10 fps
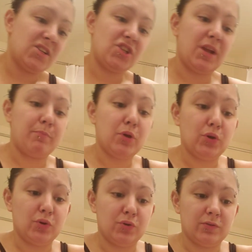
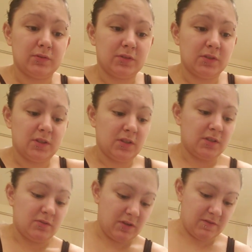shampoo,
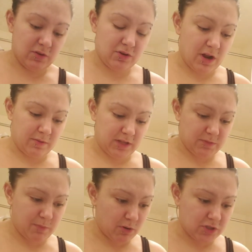even though you're not really
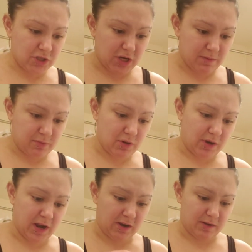supposed to shampoo
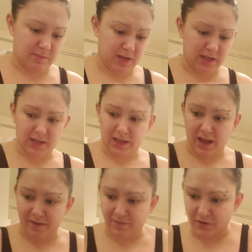your hair immediately
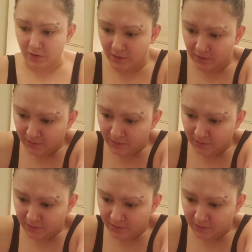after